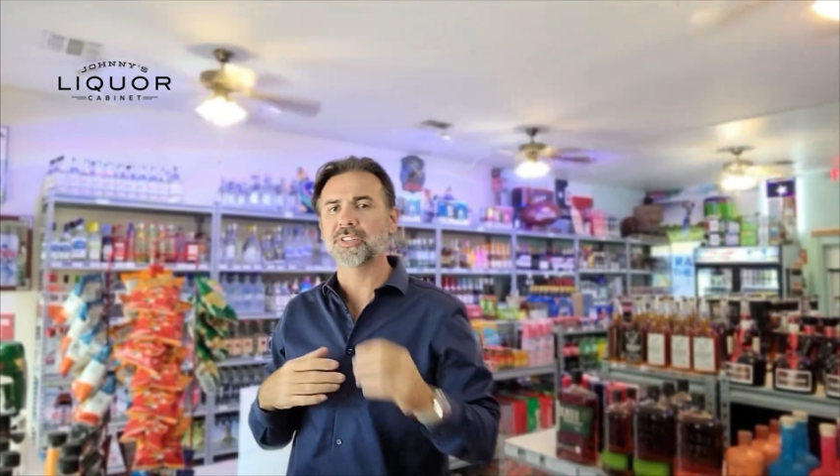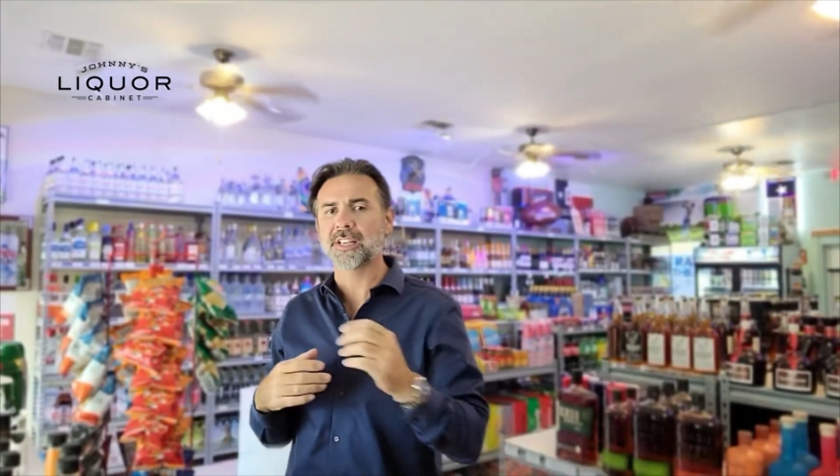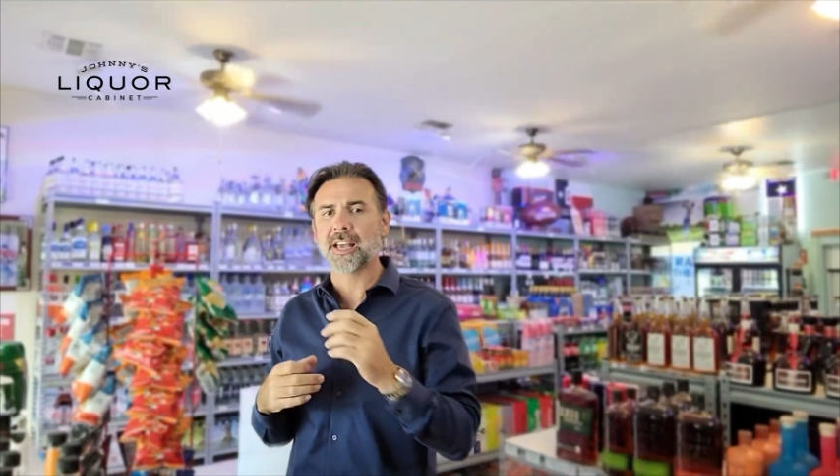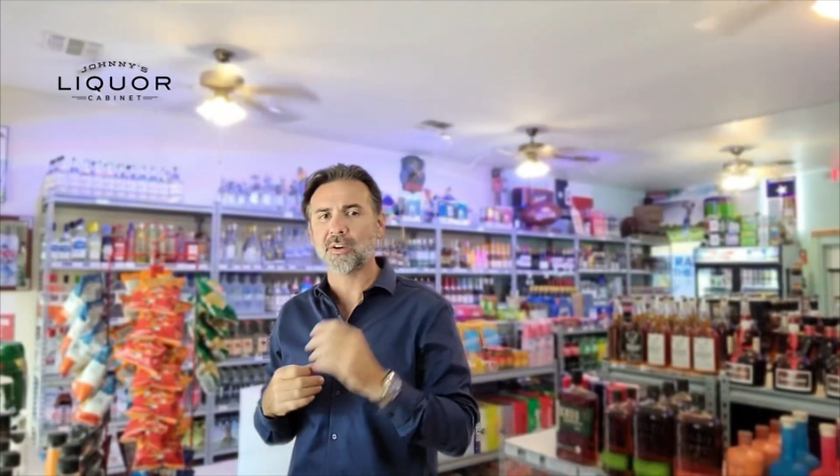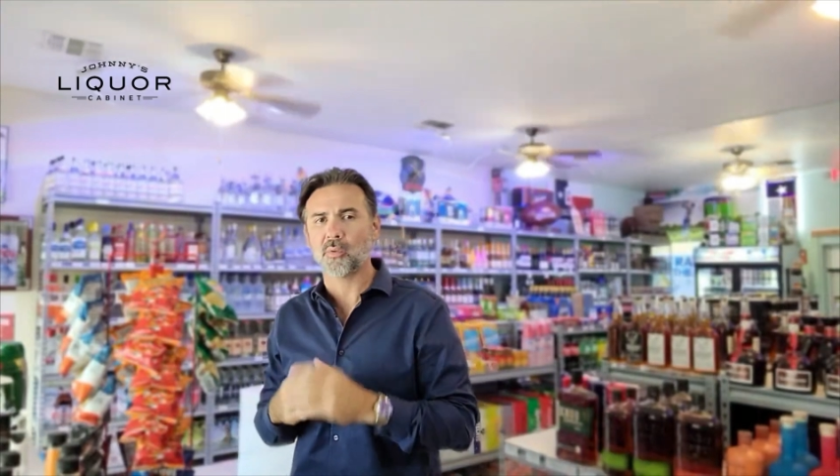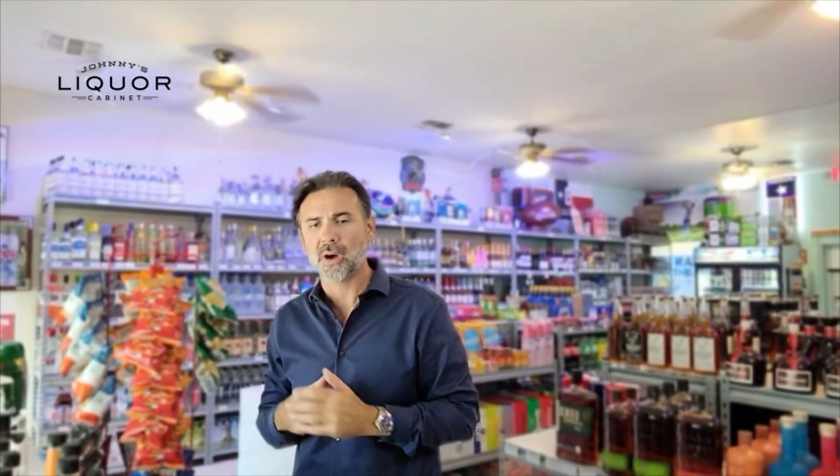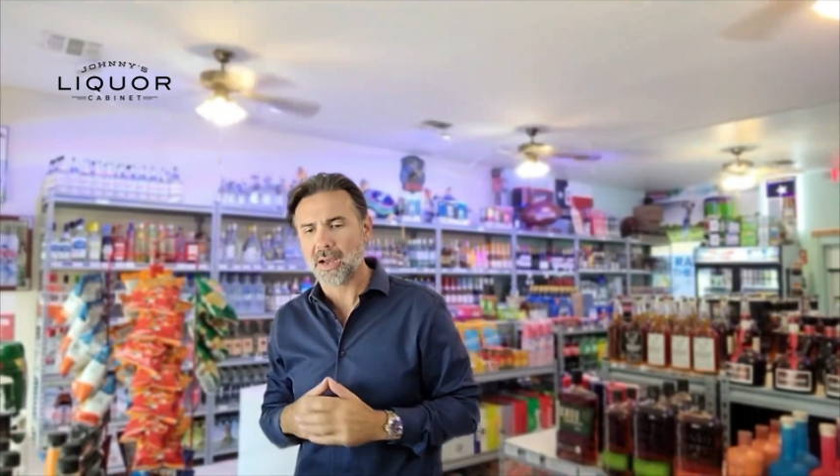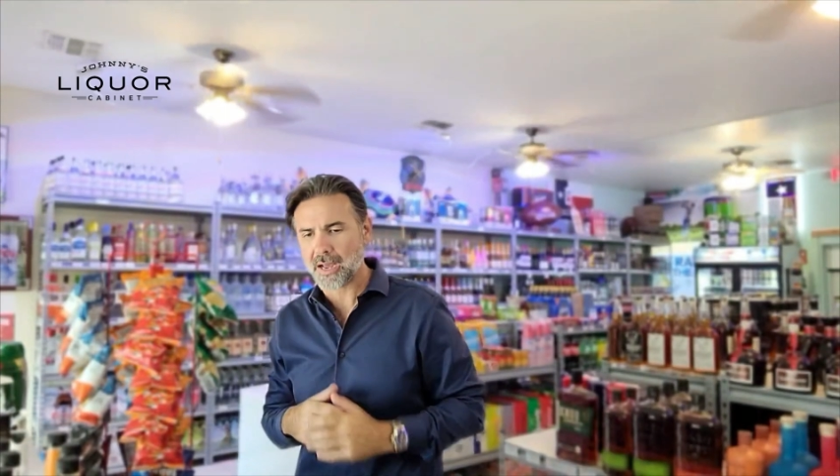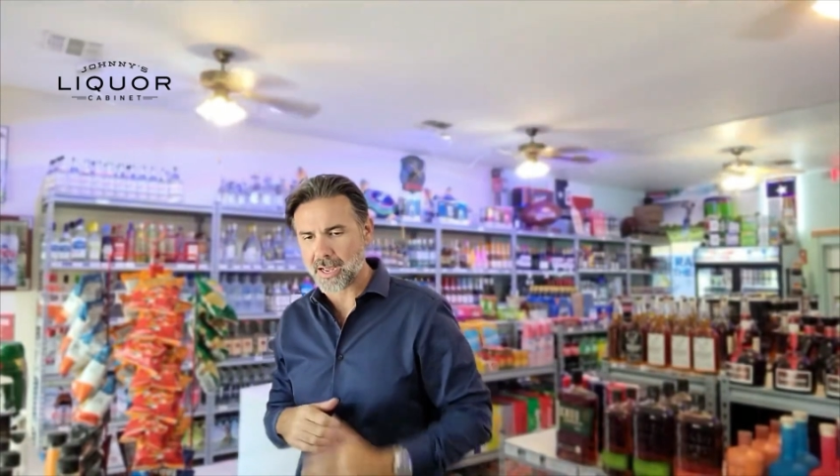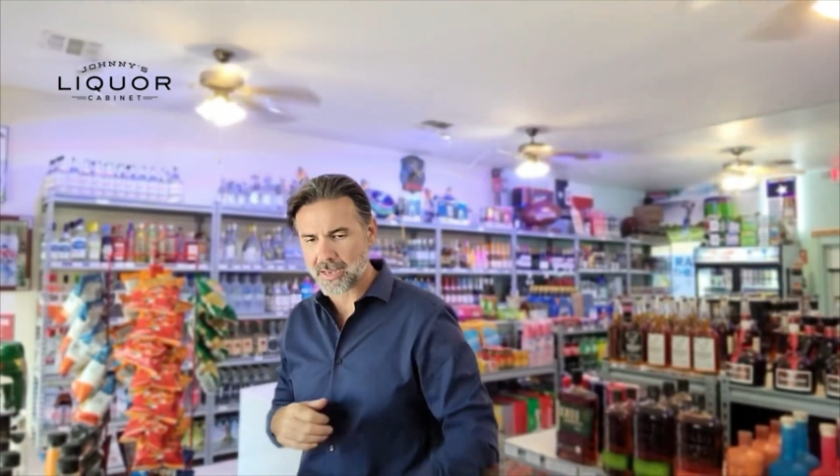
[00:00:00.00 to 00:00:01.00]
today
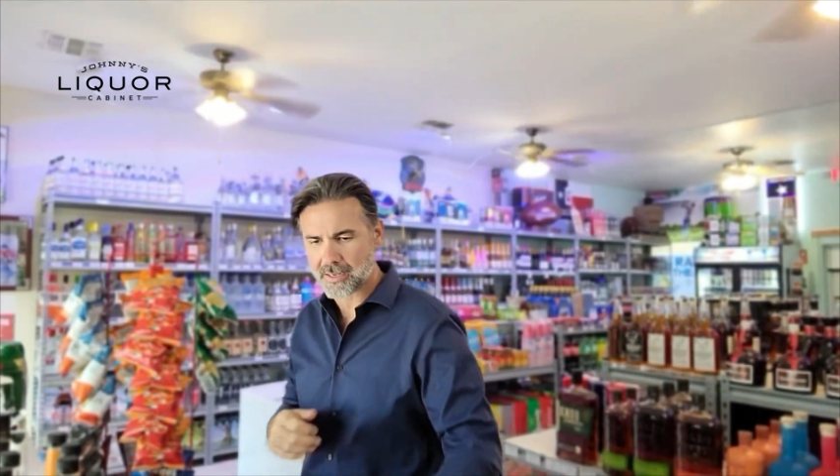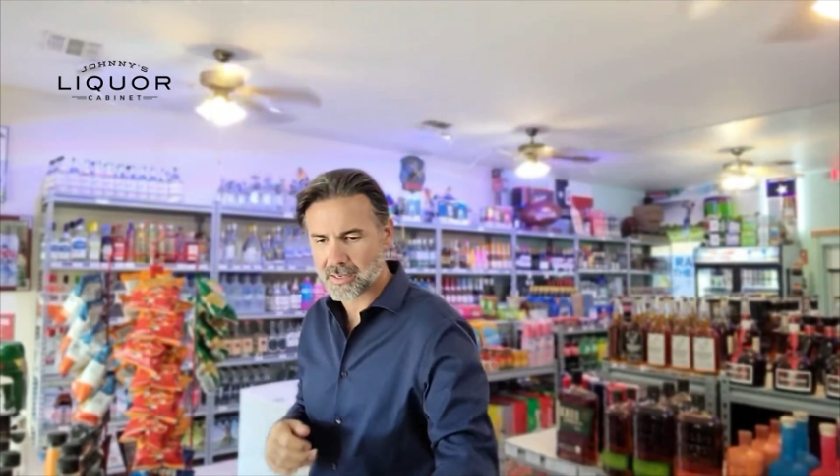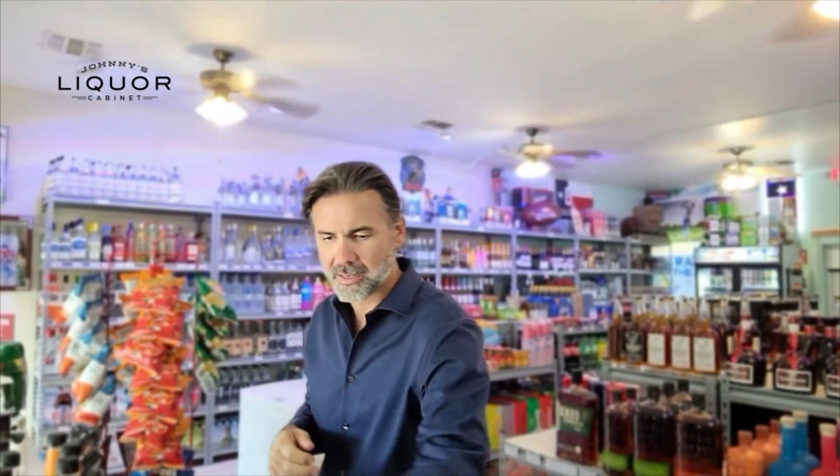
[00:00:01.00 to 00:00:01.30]
why